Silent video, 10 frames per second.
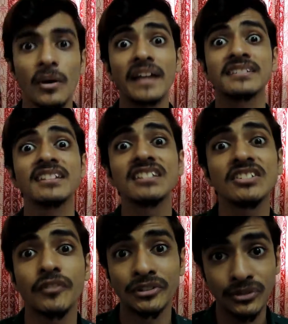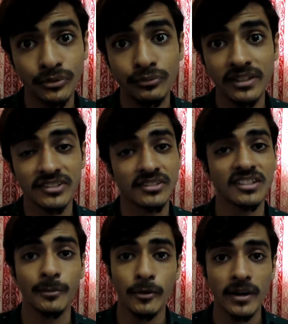Now I say this for two
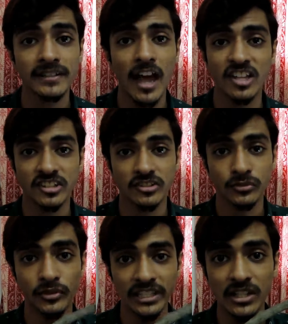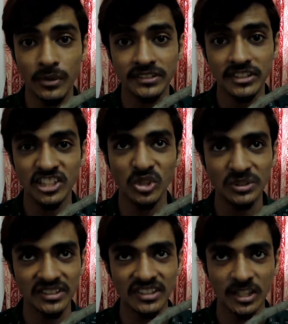reasons. Number one, I just really wanted to
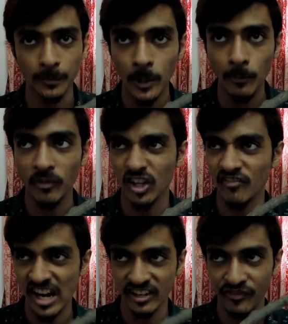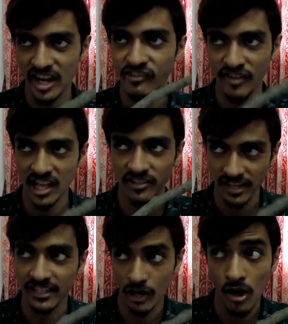use this as a prop for a very, very, very,
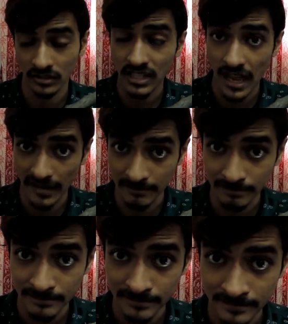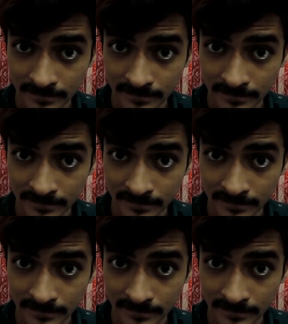very long time.